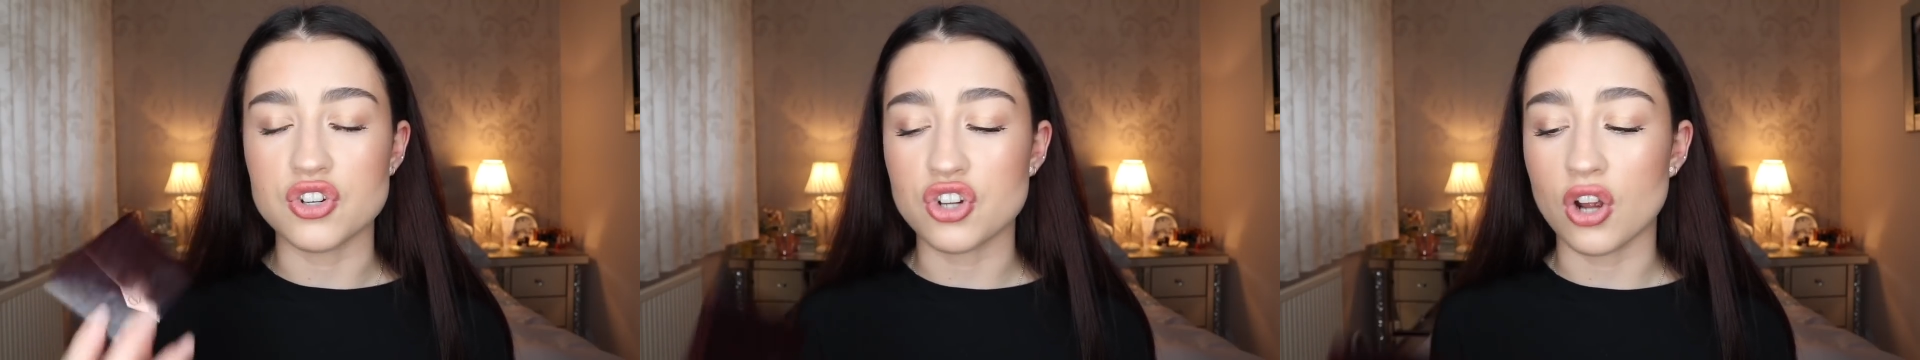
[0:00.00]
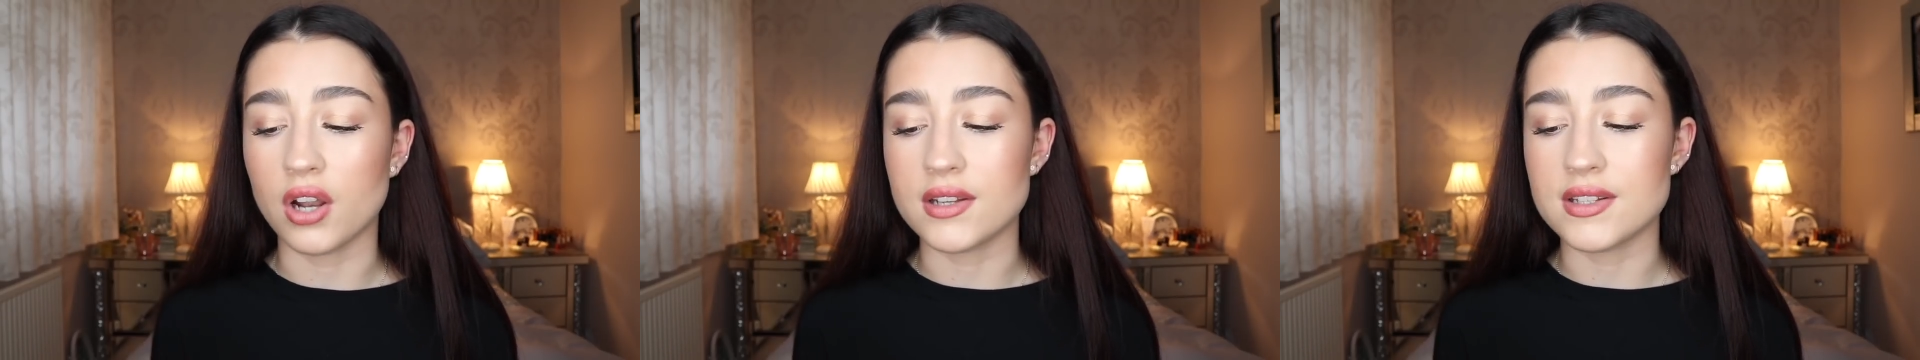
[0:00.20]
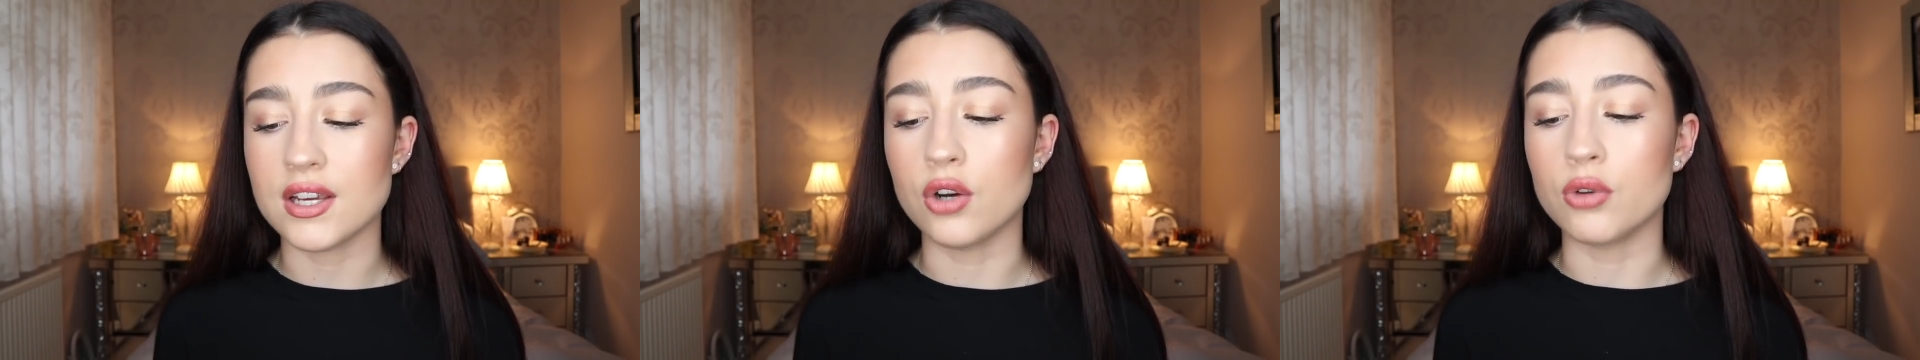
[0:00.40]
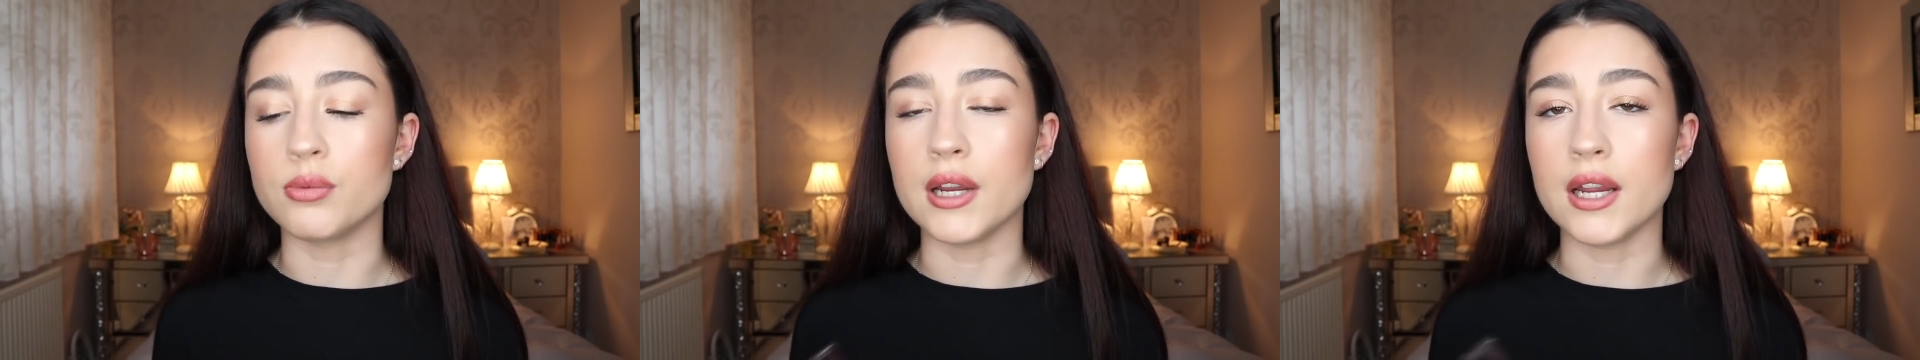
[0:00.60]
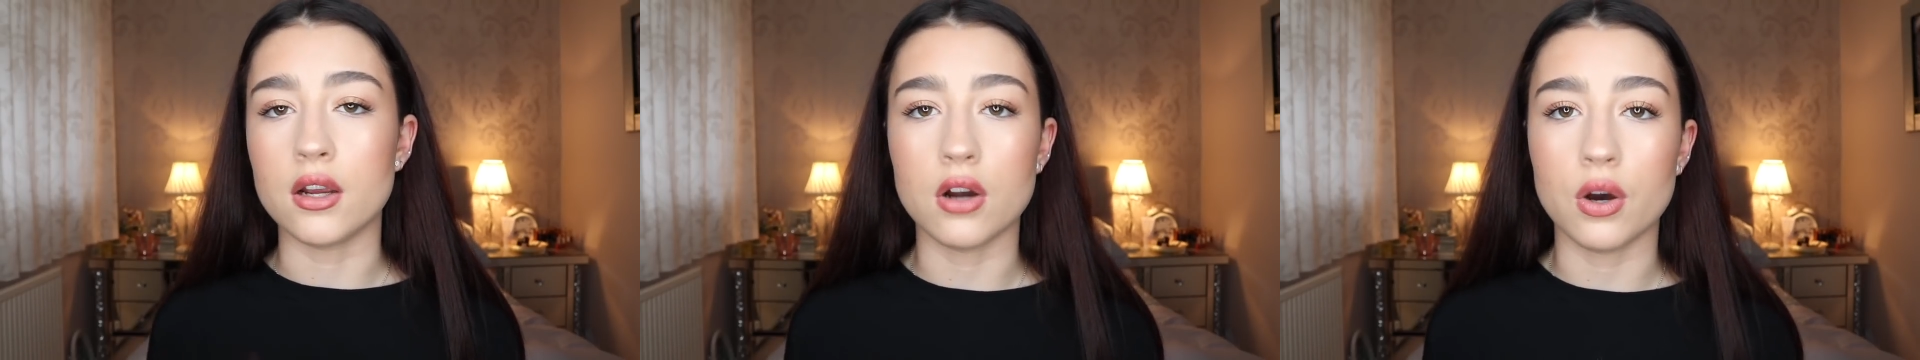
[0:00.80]
Charlotte
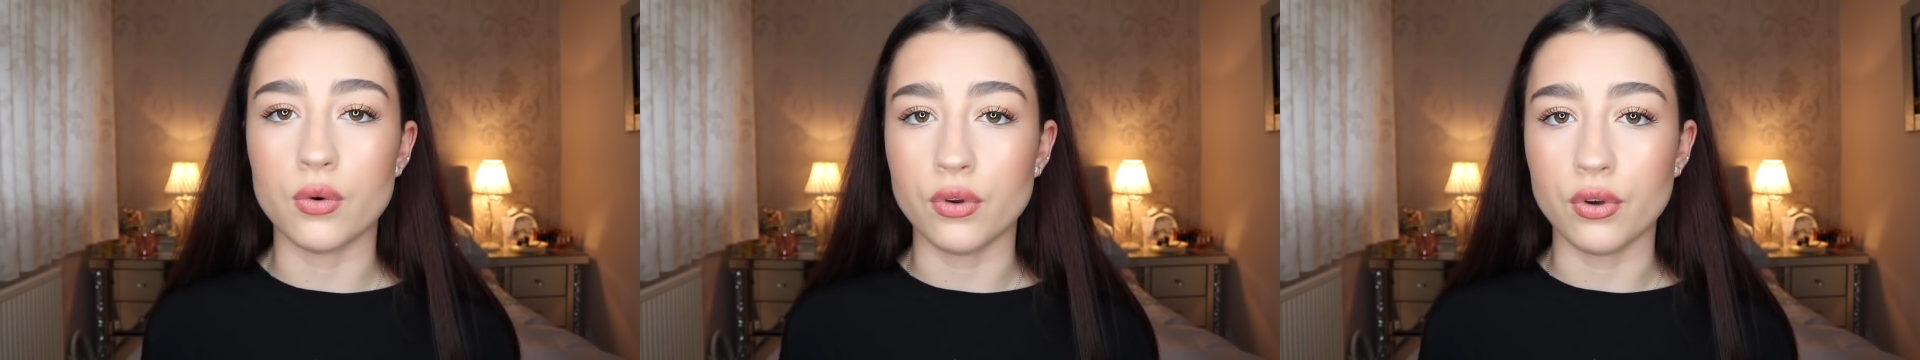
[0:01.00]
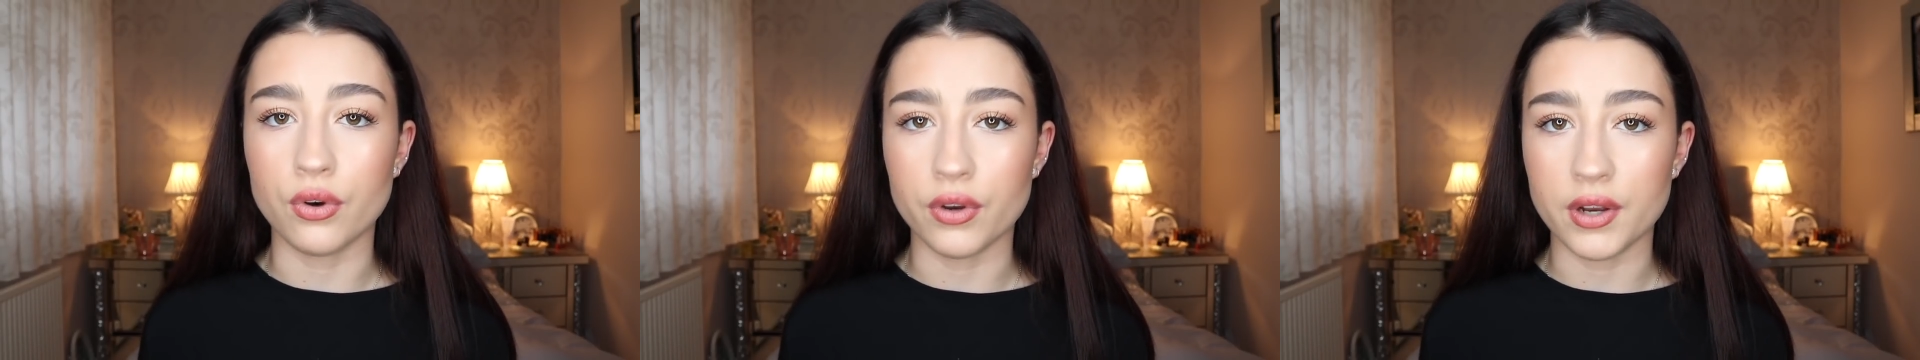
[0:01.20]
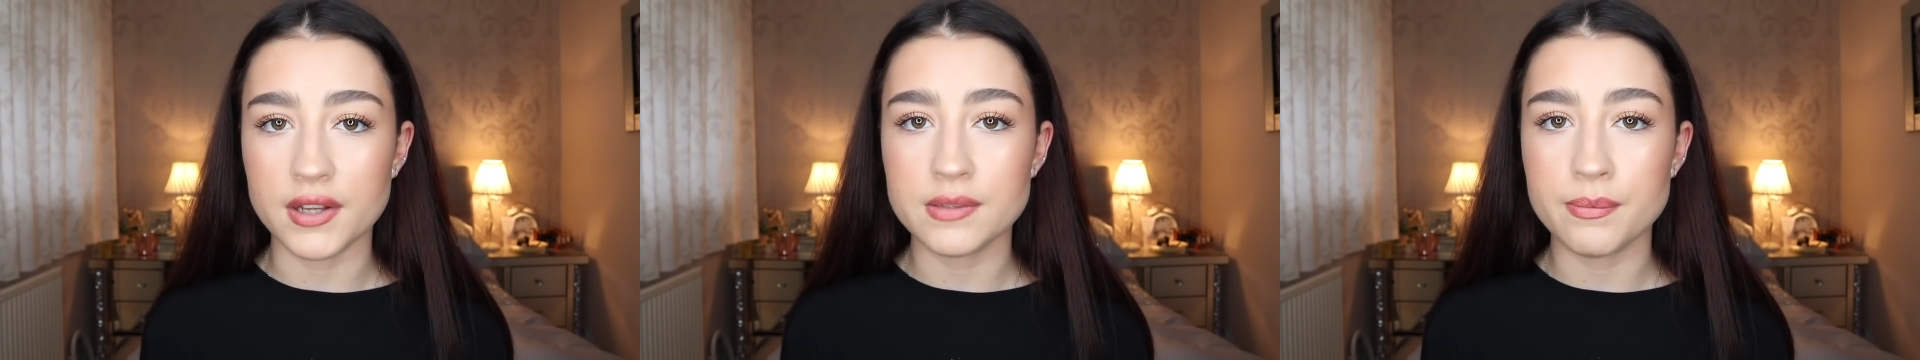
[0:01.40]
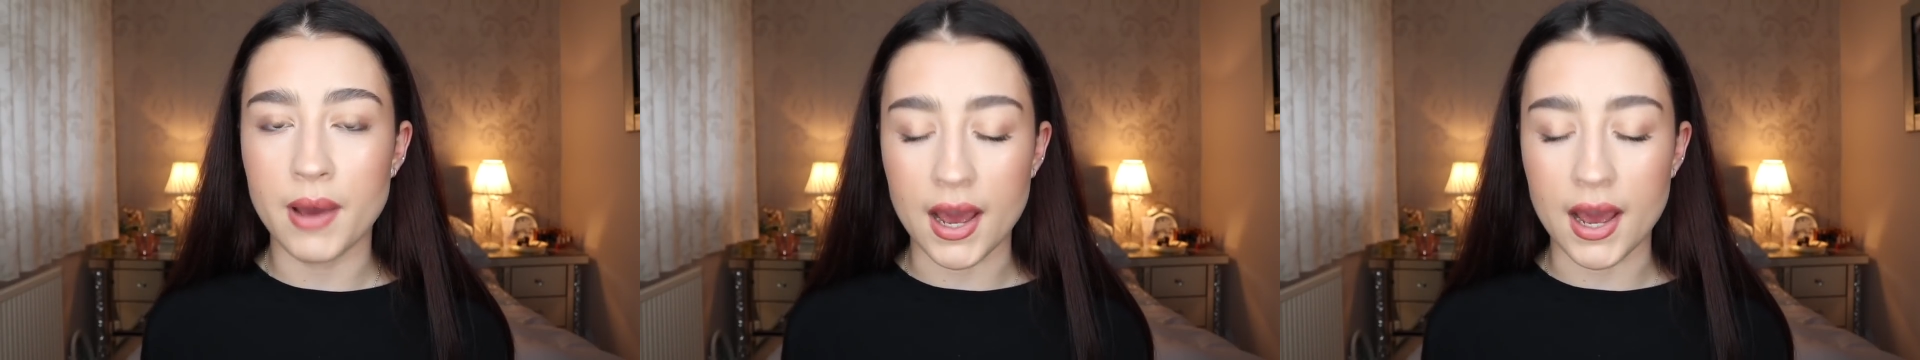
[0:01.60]
Tilbury Golden Goddess